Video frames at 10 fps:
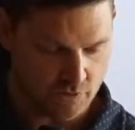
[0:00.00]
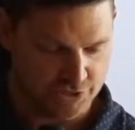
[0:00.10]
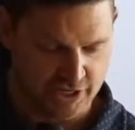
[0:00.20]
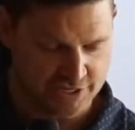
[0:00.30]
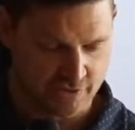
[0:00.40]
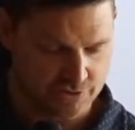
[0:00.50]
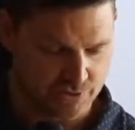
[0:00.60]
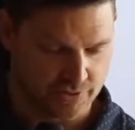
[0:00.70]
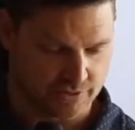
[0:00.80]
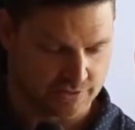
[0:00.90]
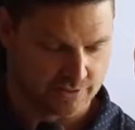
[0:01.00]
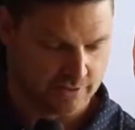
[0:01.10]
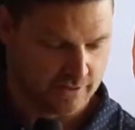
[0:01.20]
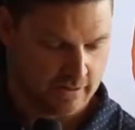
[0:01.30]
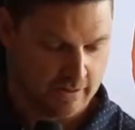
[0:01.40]
just in those two years.
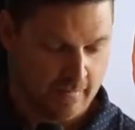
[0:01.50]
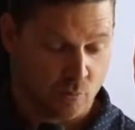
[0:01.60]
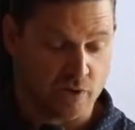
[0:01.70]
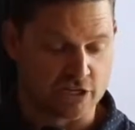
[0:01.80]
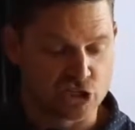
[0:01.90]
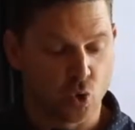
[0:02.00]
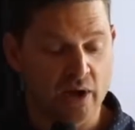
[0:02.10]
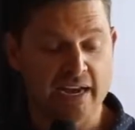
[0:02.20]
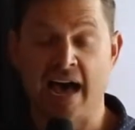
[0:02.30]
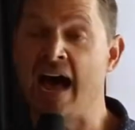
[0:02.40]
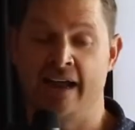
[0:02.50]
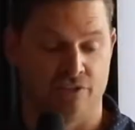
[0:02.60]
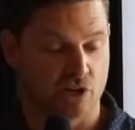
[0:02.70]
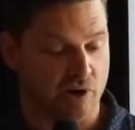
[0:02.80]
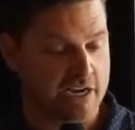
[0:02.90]
When you're 29,
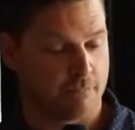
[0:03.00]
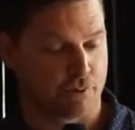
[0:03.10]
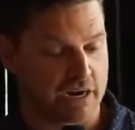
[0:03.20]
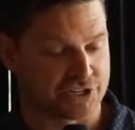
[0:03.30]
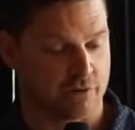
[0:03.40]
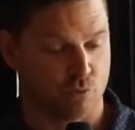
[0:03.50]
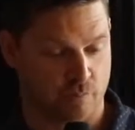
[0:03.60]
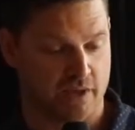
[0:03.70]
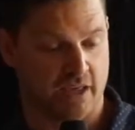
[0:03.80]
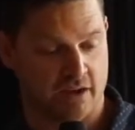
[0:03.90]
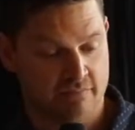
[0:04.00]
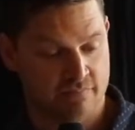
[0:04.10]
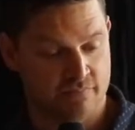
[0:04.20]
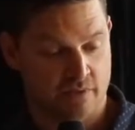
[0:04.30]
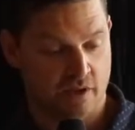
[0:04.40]
the Great Depression would begin.
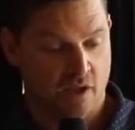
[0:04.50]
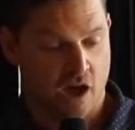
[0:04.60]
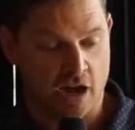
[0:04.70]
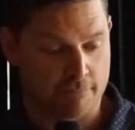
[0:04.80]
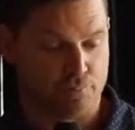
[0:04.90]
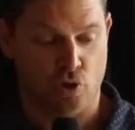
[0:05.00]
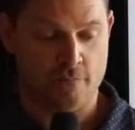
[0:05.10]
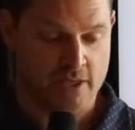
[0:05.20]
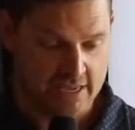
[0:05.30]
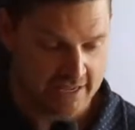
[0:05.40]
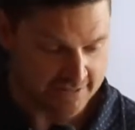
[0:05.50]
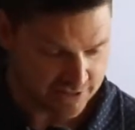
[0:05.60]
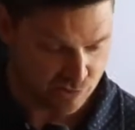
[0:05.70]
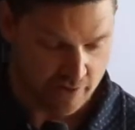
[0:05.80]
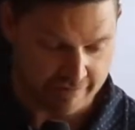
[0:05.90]
Unemployment hits
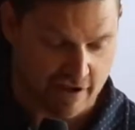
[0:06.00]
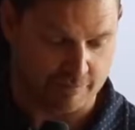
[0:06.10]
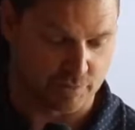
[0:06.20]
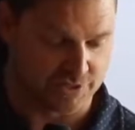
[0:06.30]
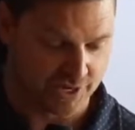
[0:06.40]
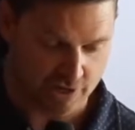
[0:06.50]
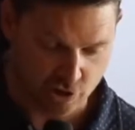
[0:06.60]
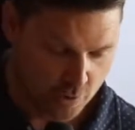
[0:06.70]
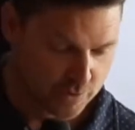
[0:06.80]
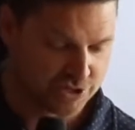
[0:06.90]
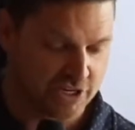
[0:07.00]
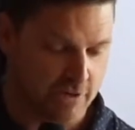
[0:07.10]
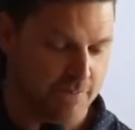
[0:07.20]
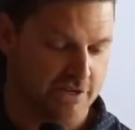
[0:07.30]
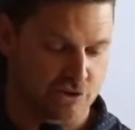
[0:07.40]
25%, global
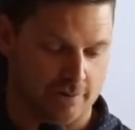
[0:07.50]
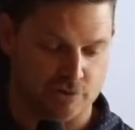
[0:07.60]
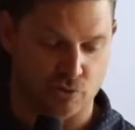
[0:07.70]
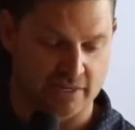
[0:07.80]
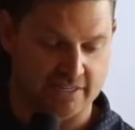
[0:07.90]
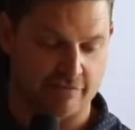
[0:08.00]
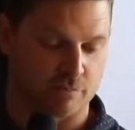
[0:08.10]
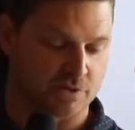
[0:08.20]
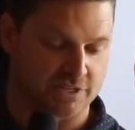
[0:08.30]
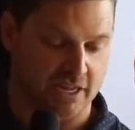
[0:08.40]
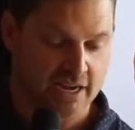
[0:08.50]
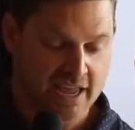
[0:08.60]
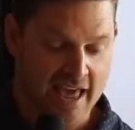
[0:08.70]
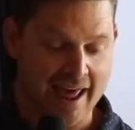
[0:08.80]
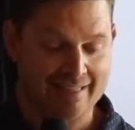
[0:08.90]
GDP drops 27%,
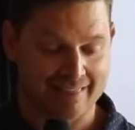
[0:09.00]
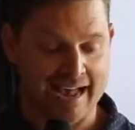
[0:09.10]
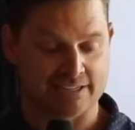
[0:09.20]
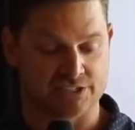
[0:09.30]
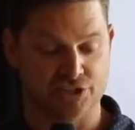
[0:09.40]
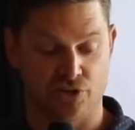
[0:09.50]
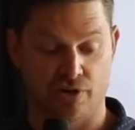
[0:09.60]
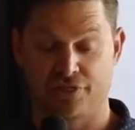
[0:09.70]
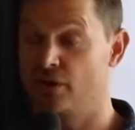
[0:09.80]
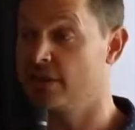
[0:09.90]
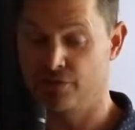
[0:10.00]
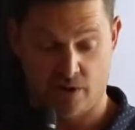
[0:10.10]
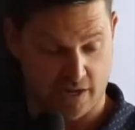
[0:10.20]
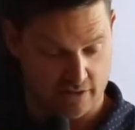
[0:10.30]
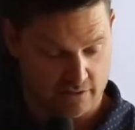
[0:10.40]
and that lasts until you're
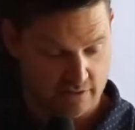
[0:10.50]
33.